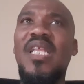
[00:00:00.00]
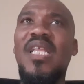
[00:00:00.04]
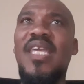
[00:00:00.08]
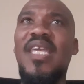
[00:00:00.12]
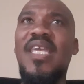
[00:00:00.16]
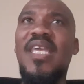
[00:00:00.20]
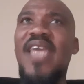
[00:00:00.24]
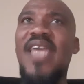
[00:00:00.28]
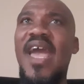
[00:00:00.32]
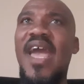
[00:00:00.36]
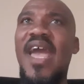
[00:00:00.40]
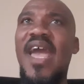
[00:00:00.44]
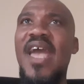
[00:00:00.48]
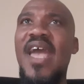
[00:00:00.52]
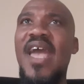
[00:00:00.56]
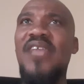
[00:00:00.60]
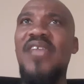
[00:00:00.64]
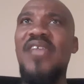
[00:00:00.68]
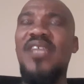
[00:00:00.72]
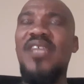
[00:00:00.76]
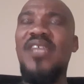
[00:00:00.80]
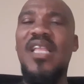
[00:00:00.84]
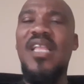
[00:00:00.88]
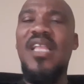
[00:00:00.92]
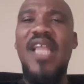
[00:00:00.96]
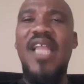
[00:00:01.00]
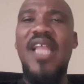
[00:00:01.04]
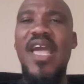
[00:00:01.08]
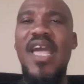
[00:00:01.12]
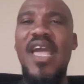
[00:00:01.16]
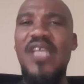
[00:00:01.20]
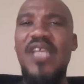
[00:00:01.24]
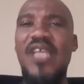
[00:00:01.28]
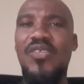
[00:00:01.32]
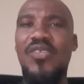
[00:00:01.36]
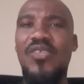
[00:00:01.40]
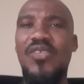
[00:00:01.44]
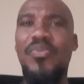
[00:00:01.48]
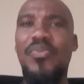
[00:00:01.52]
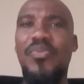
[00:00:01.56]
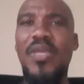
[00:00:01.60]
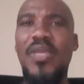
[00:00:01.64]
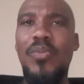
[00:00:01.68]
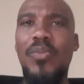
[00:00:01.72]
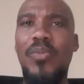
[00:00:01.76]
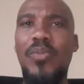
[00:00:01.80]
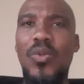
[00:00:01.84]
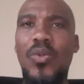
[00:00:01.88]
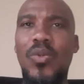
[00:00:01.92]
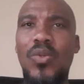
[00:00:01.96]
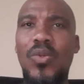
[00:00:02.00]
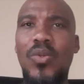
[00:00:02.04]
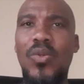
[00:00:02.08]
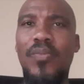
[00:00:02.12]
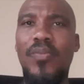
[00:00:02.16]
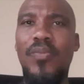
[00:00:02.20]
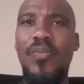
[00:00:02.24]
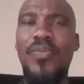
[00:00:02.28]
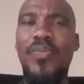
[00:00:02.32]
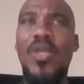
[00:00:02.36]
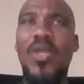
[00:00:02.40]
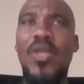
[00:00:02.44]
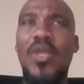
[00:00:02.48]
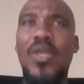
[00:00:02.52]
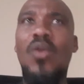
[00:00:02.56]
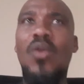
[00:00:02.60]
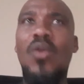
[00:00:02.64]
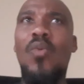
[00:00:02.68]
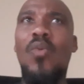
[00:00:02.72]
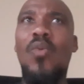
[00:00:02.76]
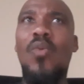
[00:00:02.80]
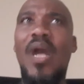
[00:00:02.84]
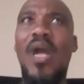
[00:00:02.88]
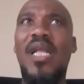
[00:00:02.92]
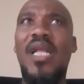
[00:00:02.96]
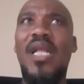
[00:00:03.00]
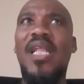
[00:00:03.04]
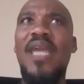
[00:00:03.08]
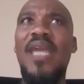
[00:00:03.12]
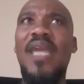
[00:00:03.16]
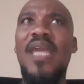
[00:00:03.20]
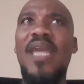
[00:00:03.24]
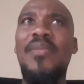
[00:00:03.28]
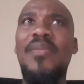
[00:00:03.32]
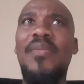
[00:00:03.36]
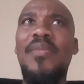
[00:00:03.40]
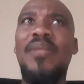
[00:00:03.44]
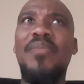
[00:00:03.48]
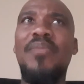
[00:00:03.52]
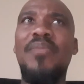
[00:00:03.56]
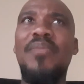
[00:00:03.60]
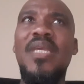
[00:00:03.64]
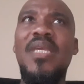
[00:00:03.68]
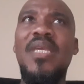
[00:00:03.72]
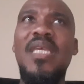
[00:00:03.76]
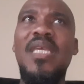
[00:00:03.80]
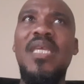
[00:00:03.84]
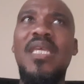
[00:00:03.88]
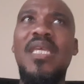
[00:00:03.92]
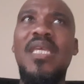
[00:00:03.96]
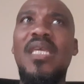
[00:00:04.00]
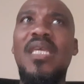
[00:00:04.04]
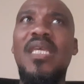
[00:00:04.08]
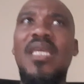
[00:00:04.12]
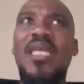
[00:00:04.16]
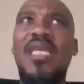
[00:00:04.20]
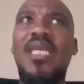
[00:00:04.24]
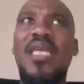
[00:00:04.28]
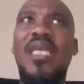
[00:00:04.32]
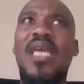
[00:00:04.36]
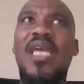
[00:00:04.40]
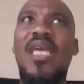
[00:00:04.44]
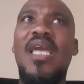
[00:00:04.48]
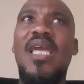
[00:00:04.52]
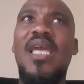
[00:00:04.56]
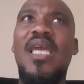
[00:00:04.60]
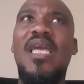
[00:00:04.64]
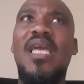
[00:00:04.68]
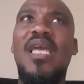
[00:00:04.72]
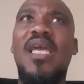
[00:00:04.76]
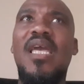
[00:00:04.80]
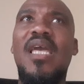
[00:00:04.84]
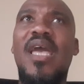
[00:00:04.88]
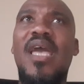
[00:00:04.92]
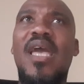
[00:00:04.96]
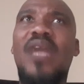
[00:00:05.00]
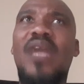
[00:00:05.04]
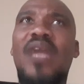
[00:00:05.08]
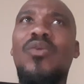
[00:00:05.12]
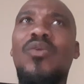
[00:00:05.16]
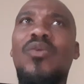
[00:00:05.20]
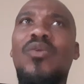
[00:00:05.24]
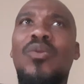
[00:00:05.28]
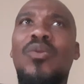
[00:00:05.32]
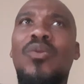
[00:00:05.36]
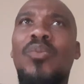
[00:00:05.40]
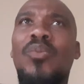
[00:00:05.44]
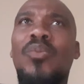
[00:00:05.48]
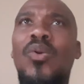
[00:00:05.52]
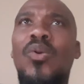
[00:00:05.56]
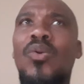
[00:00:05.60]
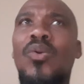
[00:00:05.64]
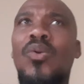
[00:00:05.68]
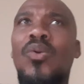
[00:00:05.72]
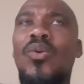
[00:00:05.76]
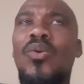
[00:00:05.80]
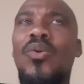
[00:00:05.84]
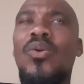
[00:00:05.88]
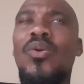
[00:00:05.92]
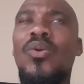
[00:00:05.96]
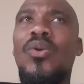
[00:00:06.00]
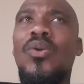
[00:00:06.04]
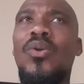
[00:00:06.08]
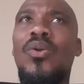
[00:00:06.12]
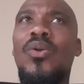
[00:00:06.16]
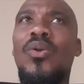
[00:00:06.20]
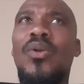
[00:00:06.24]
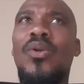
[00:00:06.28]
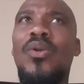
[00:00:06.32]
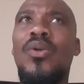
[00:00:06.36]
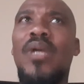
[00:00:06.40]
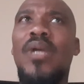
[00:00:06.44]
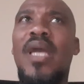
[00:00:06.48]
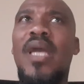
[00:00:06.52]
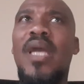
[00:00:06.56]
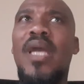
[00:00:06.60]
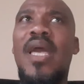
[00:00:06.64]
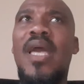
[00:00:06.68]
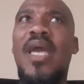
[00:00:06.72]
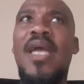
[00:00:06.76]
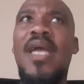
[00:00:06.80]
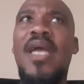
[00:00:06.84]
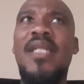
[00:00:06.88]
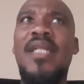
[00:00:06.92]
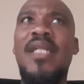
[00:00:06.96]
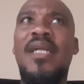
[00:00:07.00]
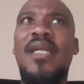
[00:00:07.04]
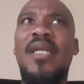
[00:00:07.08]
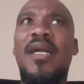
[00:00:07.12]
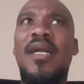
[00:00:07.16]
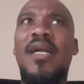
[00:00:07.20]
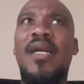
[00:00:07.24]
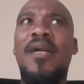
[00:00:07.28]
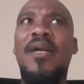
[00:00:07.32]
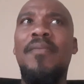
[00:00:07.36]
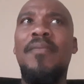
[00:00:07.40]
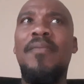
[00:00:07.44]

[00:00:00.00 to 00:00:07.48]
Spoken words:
caste and class of people while claiming to be equitable and